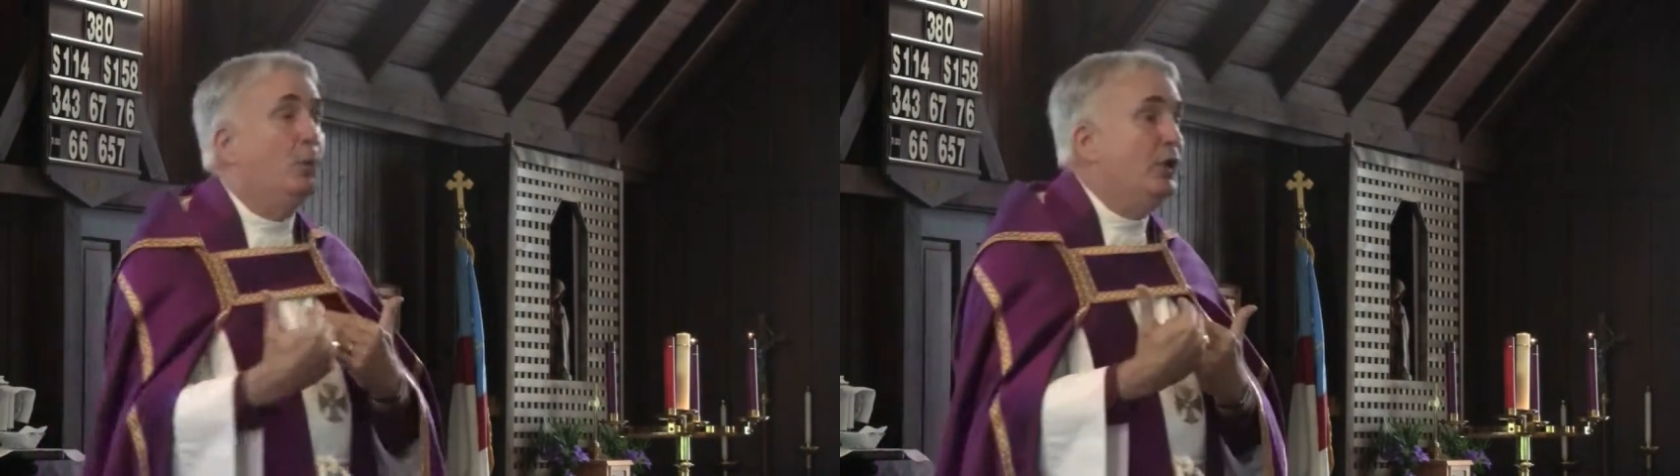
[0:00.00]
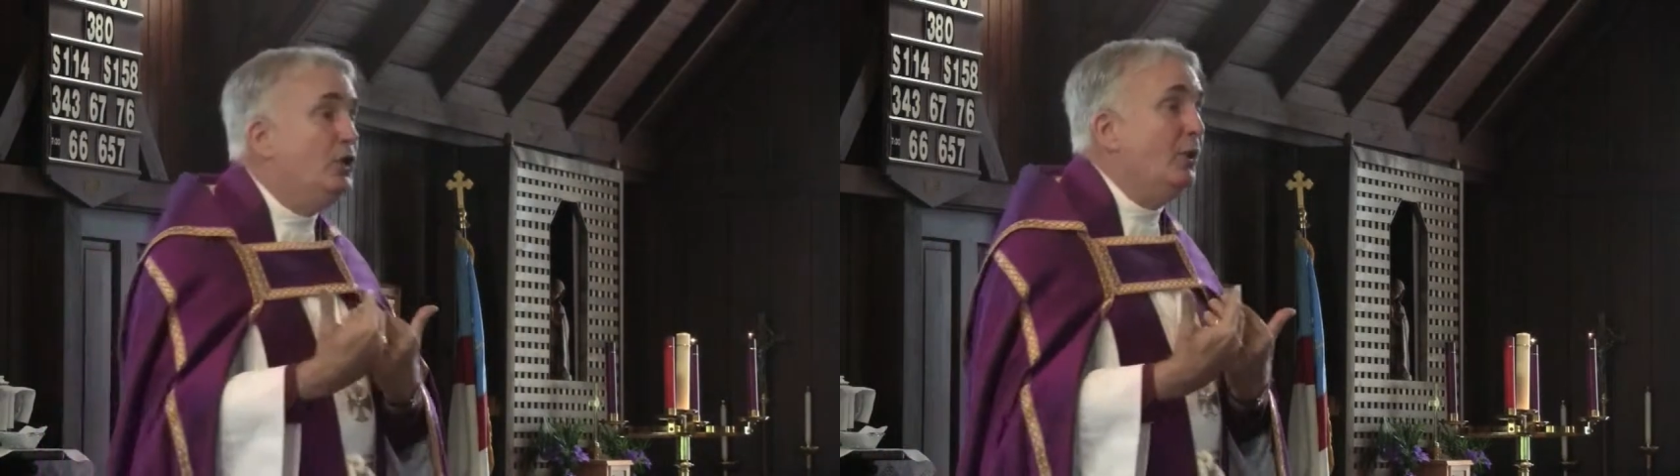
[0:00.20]

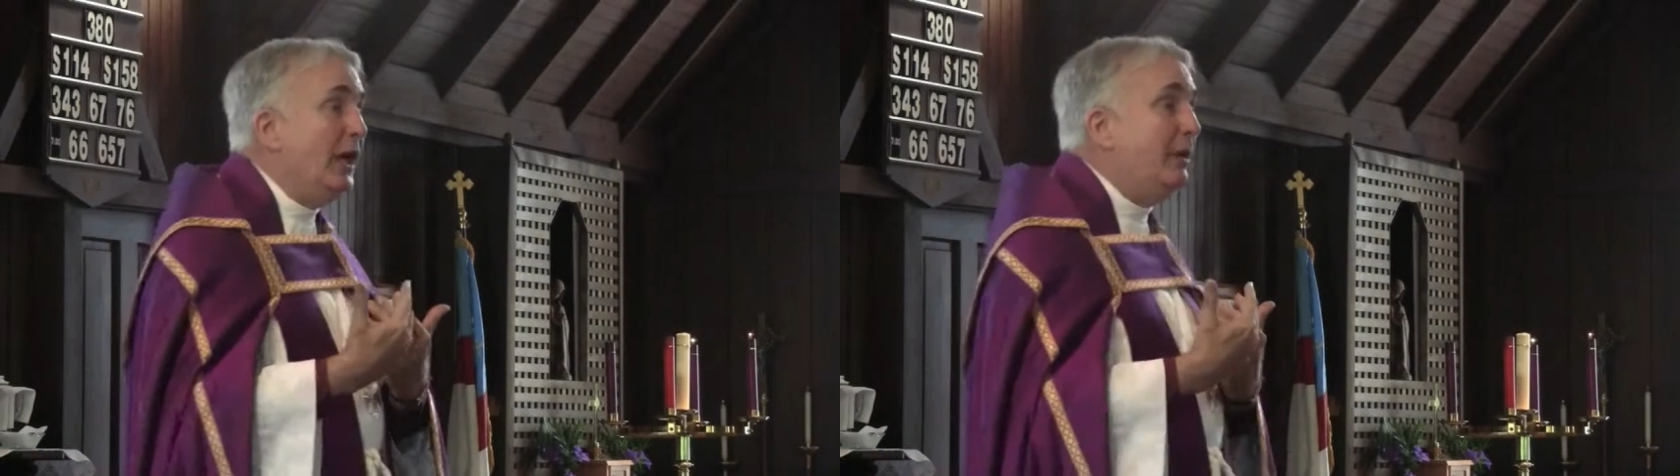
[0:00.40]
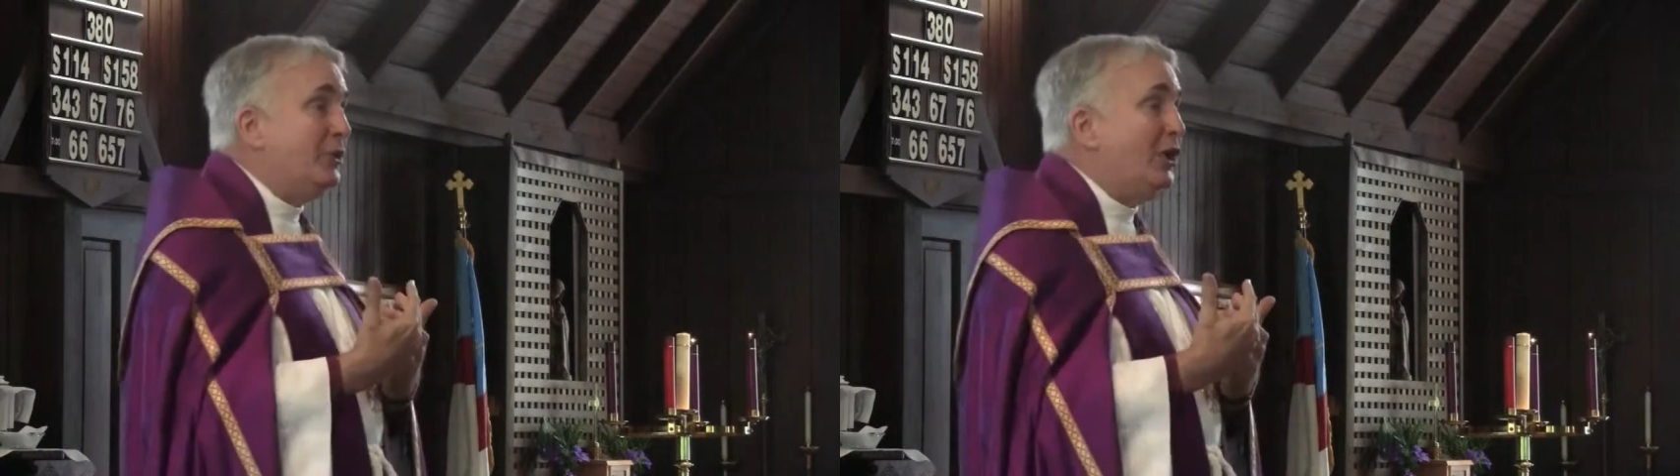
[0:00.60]
When you and
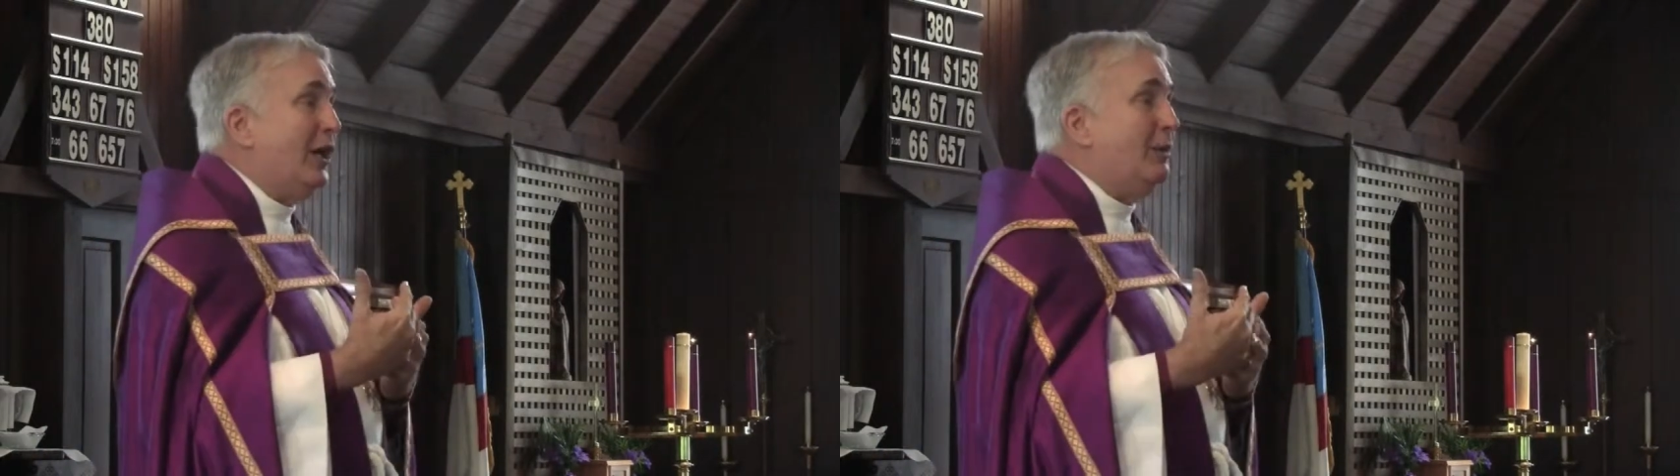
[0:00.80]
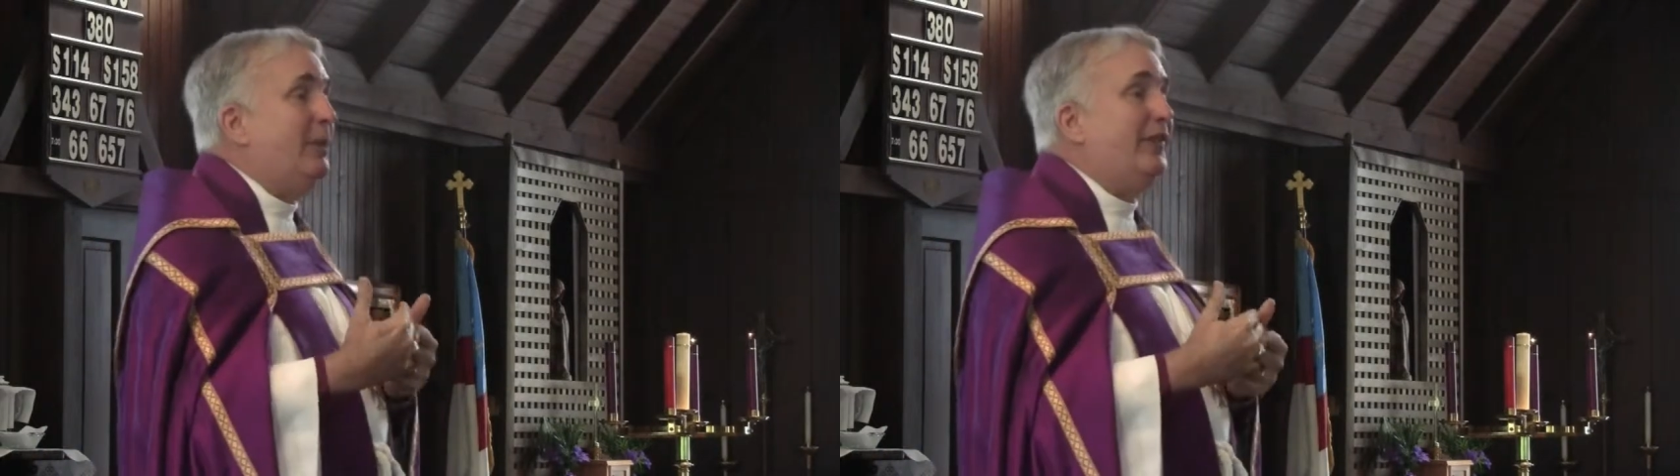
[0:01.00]
I would
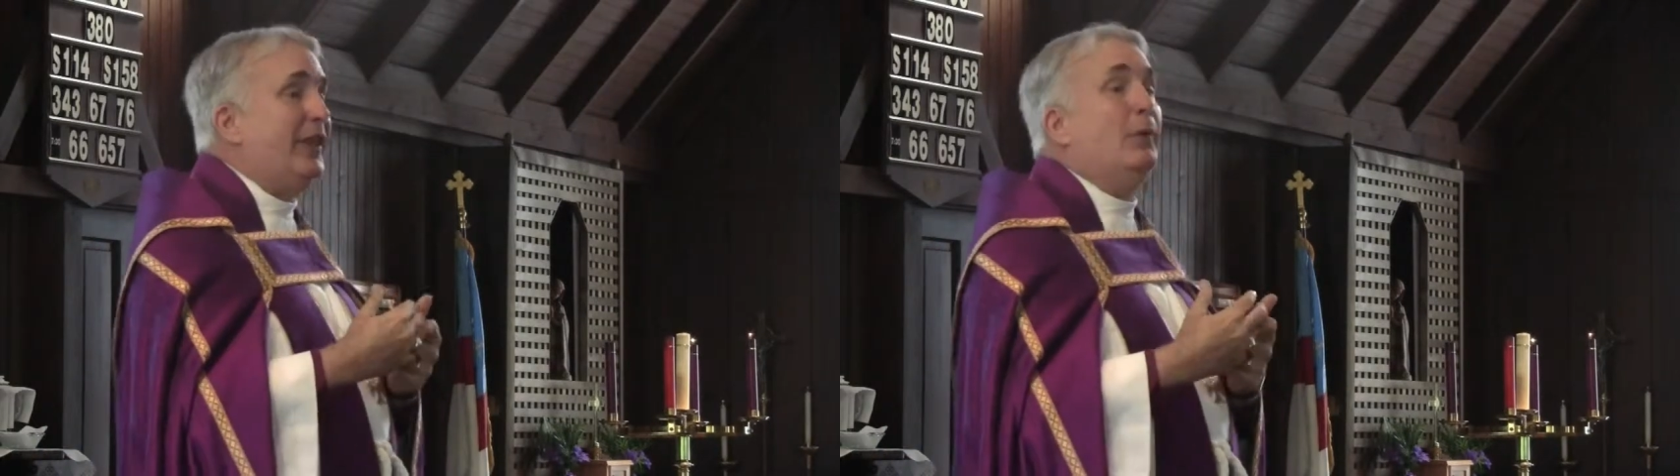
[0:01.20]
talk about